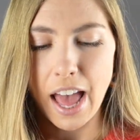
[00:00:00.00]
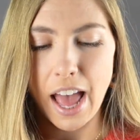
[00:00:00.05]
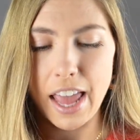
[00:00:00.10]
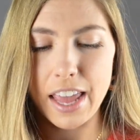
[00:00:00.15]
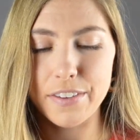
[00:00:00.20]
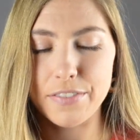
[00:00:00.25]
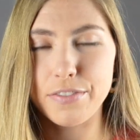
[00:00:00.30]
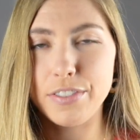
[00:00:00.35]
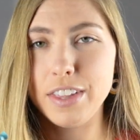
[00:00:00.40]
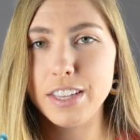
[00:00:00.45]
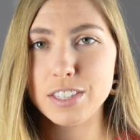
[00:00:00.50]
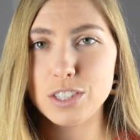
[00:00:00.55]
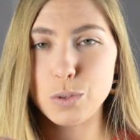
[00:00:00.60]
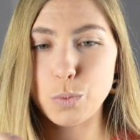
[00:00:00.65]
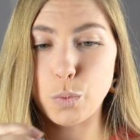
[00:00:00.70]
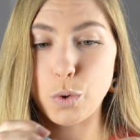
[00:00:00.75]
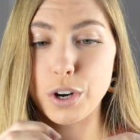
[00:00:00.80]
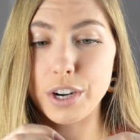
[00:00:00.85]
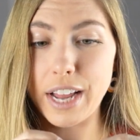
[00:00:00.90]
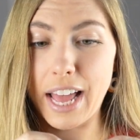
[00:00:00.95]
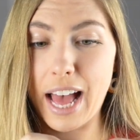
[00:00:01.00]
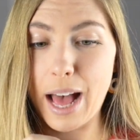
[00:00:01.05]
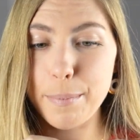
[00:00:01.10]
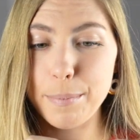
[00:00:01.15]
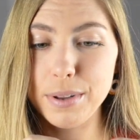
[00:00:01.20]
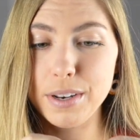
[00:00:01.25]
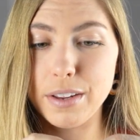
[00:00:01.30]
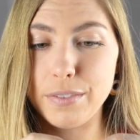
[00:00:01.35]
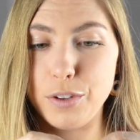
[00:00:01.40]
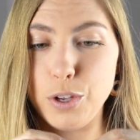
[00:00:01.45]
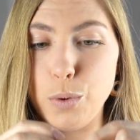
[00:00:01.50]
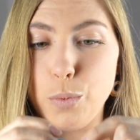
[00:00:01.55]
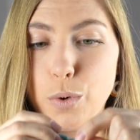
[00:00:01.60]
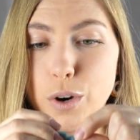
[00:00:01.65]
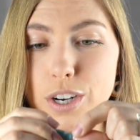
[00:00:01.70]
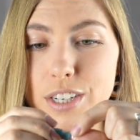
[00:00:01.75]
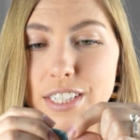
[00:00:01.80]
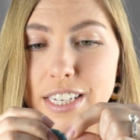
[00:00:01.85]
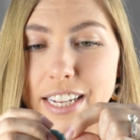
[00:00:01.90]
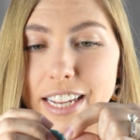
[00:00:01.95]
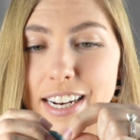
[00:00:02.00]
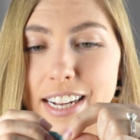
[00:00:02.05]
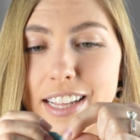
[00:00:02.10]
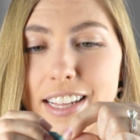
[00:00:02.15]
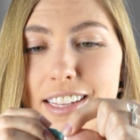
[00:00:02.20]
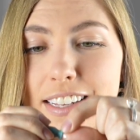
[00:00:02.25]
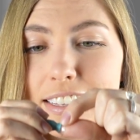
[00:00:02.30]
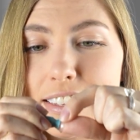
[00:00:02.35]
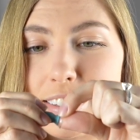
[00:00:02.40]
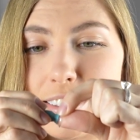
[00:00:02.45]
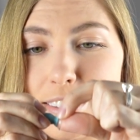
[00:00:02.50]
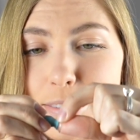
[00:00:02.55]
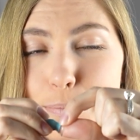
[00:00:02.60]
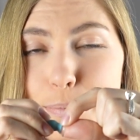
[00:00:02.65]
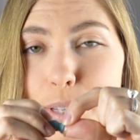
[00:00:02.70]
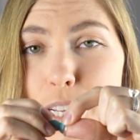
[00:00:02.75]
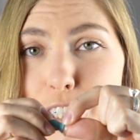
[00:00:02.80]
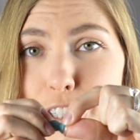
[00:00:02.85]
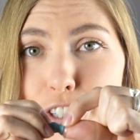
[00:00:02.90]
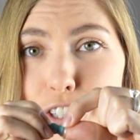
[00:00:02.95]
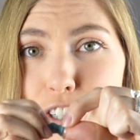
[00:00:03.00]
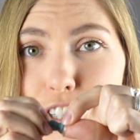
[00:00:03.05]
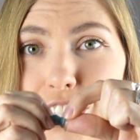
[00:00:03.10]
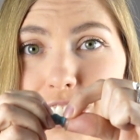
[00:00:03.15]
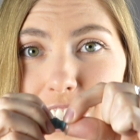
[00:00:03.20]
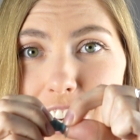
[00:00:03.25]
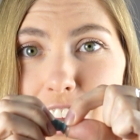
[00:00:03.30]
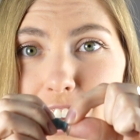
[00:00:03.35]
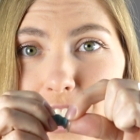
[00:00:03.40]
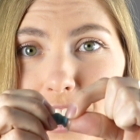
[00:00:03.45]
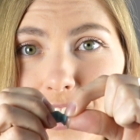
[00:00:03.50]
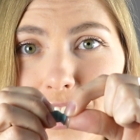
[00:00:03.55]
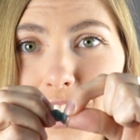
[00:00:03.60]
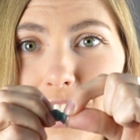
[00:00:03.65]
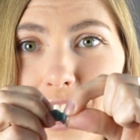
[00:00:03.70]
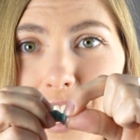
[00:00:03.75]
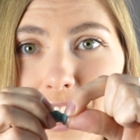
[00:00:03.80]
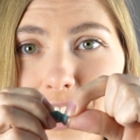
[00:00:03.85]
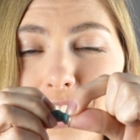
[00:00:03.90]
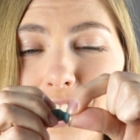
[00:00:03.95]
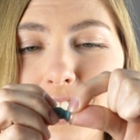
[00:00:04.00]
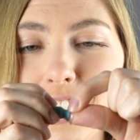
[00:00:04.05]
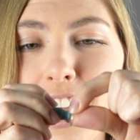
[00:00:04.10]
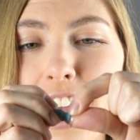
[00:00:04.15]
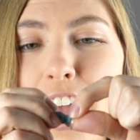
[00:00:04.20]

If this were to happen, if you were to get a plunger stuck on the lens,